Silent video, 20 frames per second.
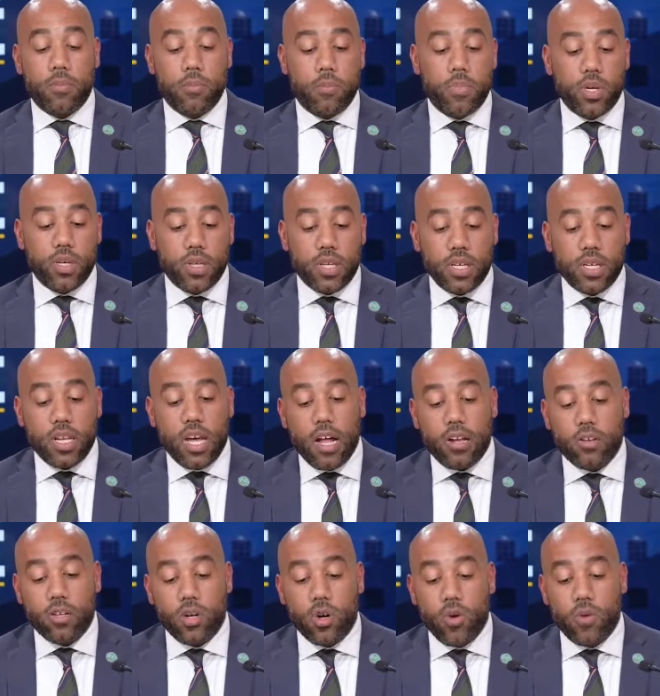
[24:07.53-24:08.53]
billion
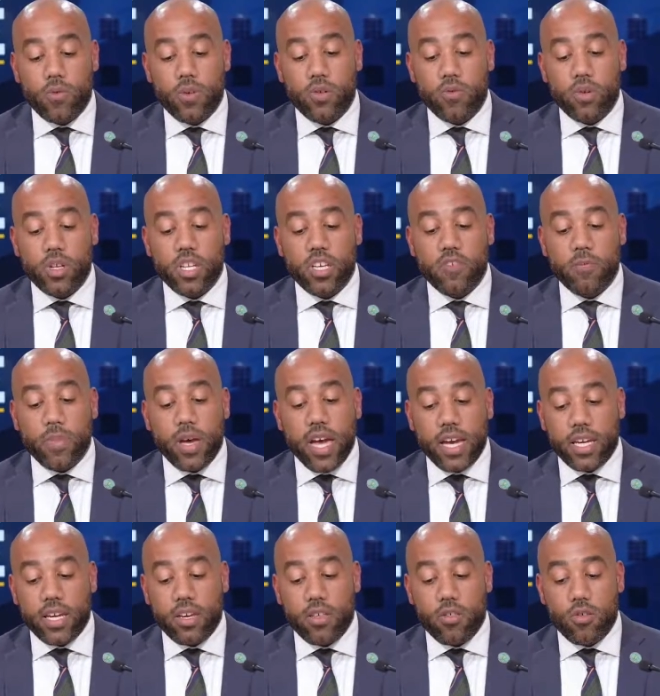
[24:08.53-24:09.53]
COVID relief
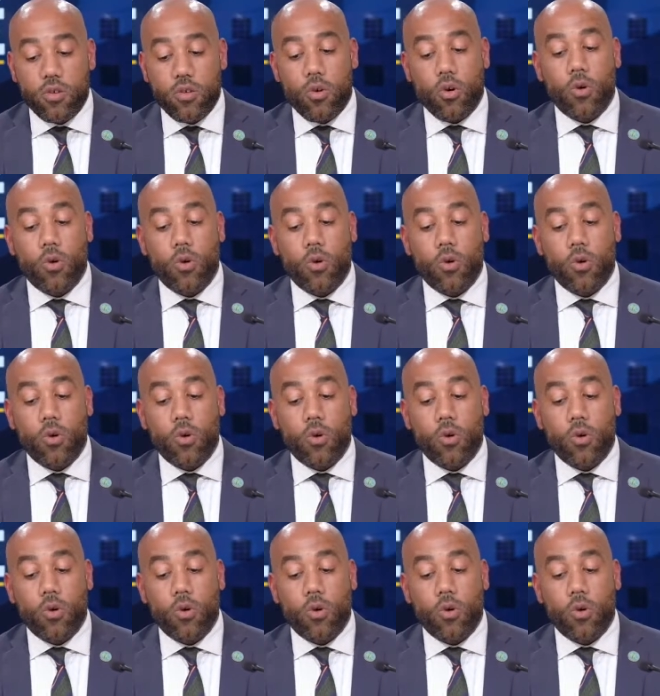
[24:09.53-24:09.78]
package,